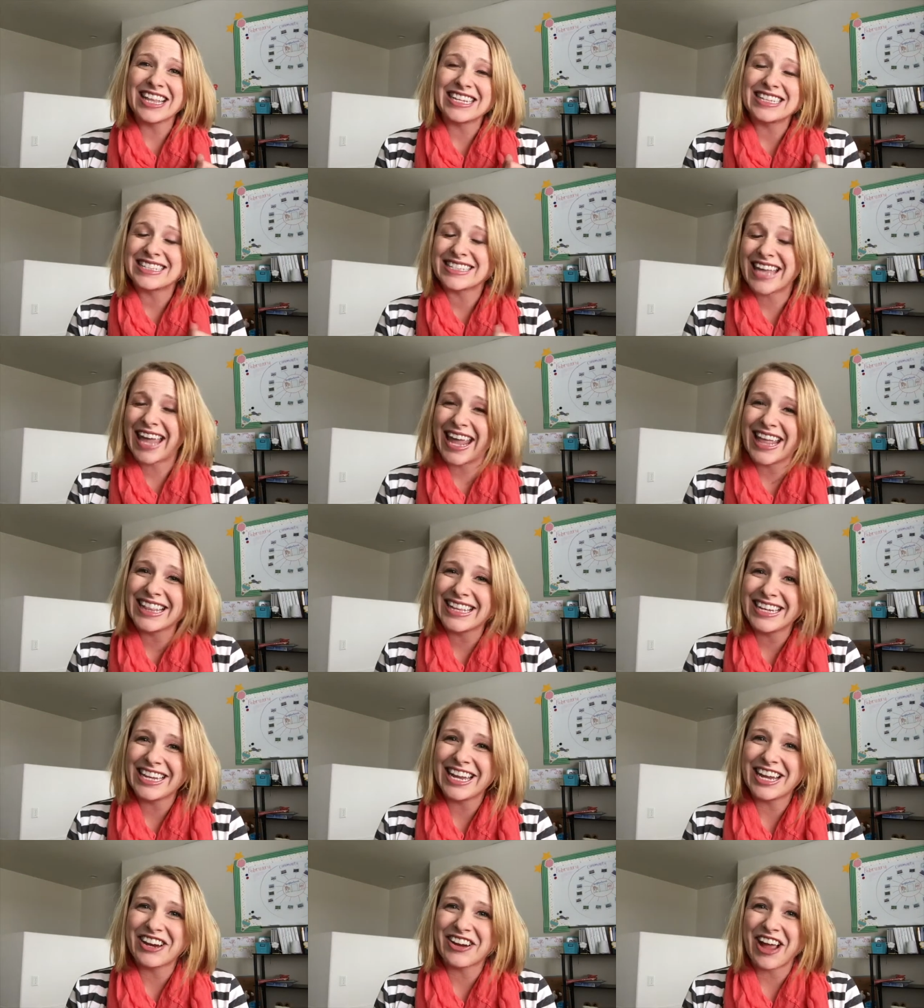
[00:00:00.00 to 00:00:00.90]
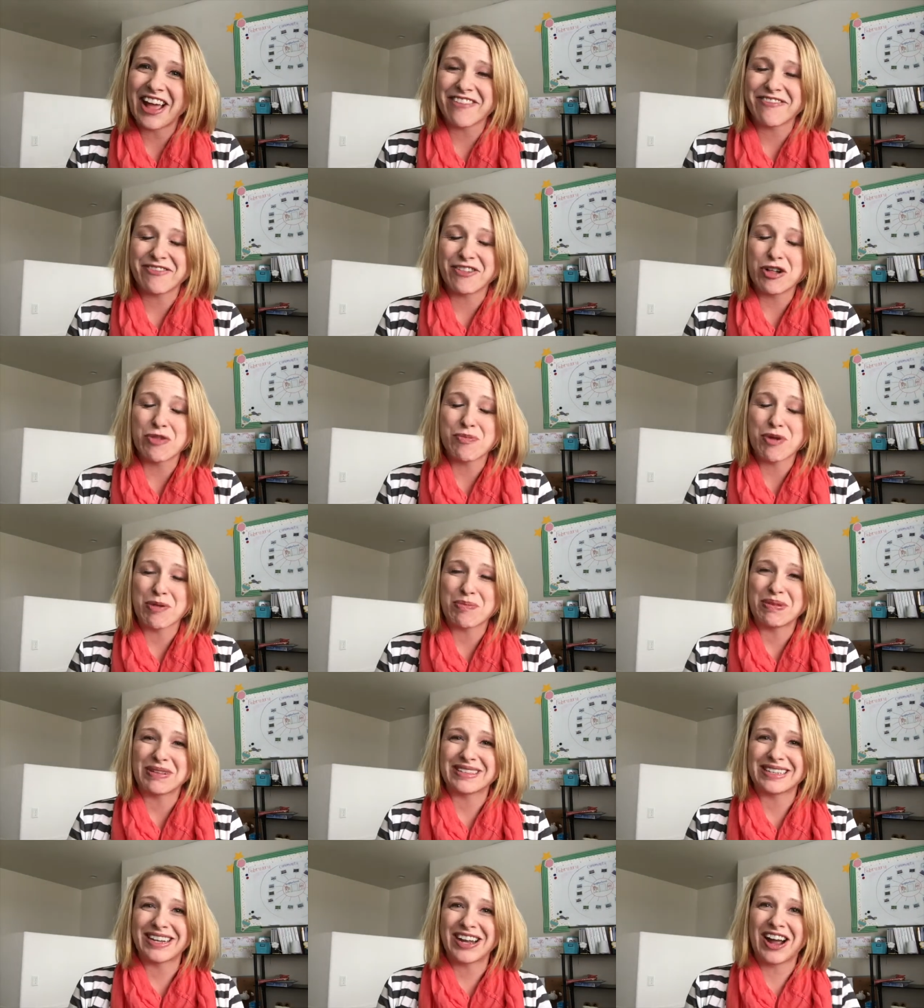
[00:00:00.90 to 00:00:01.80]
it's Kaylin here at Full
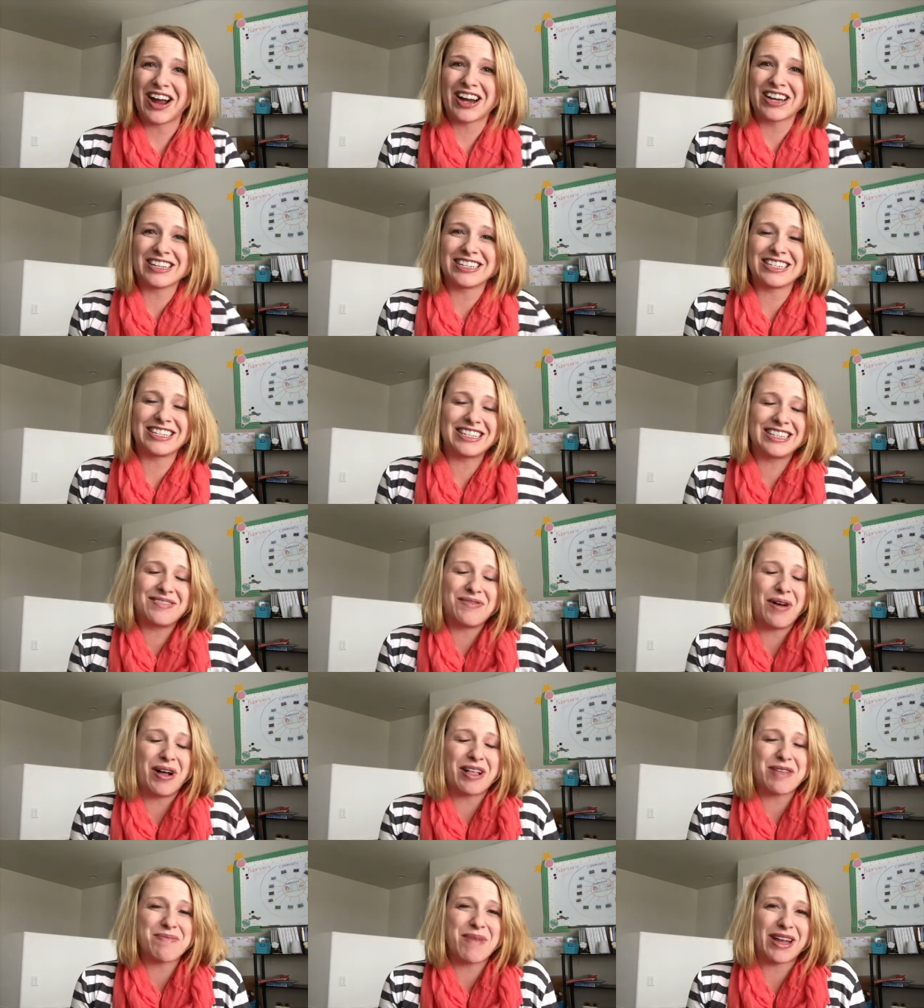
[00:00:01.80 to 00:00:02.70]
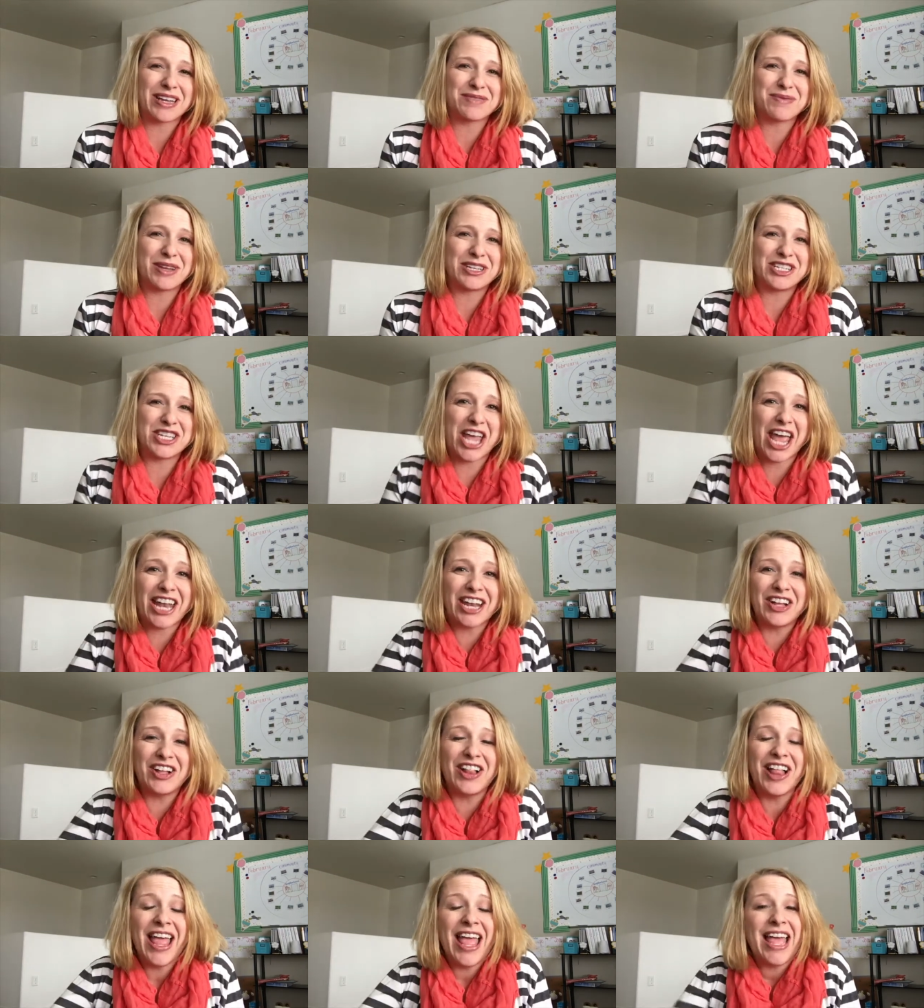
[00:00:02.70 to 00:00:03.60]
Purpose and Hearts. Welcome back to my
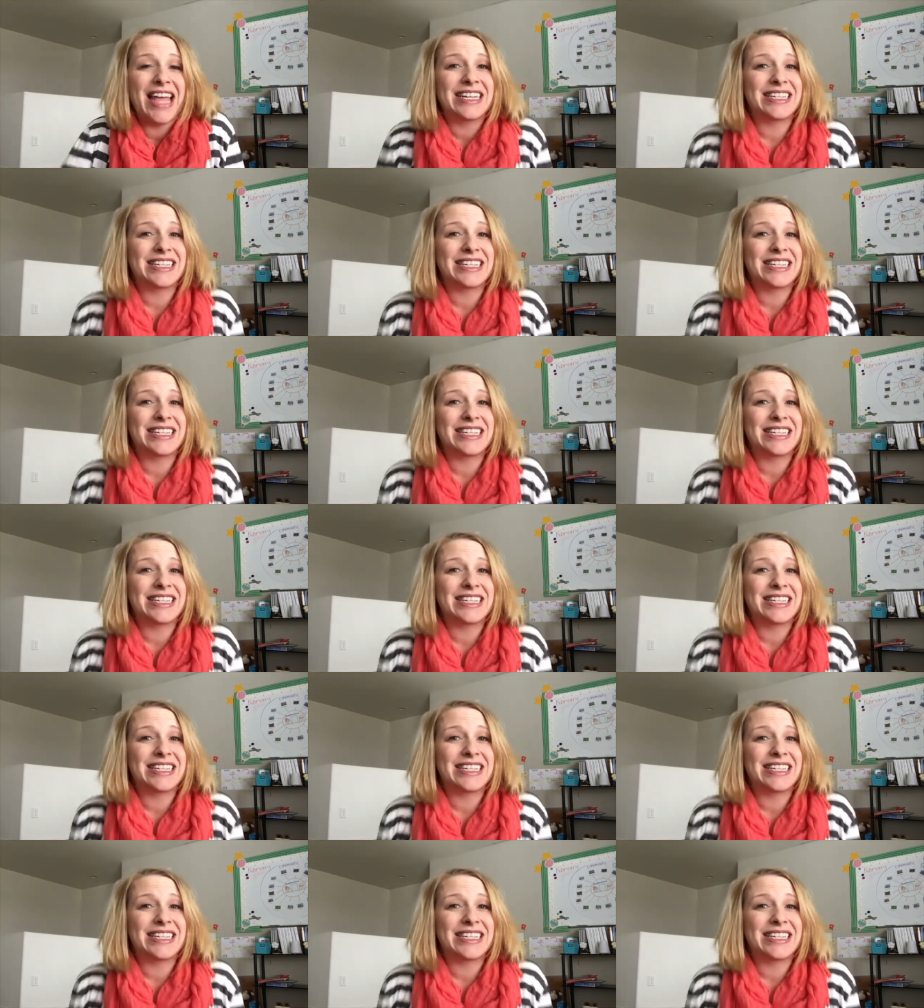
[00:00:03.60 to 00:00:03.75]
channel.